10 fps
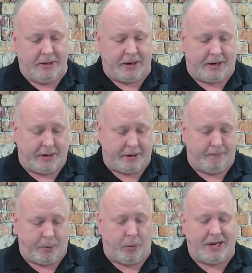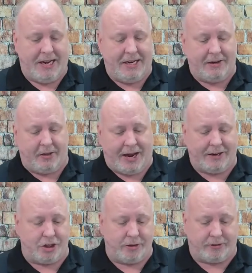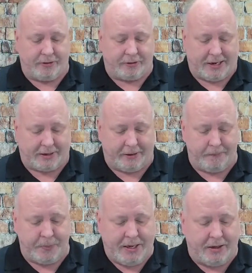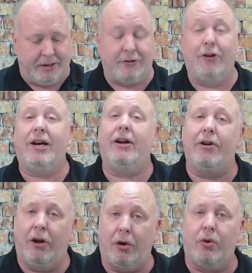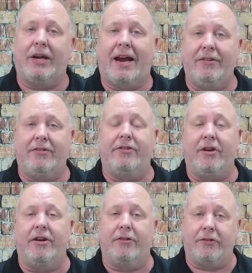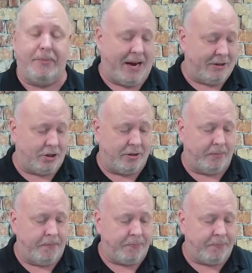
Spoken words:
But we'll get into that in just a second. Let's look at our local cases here in Sebastian.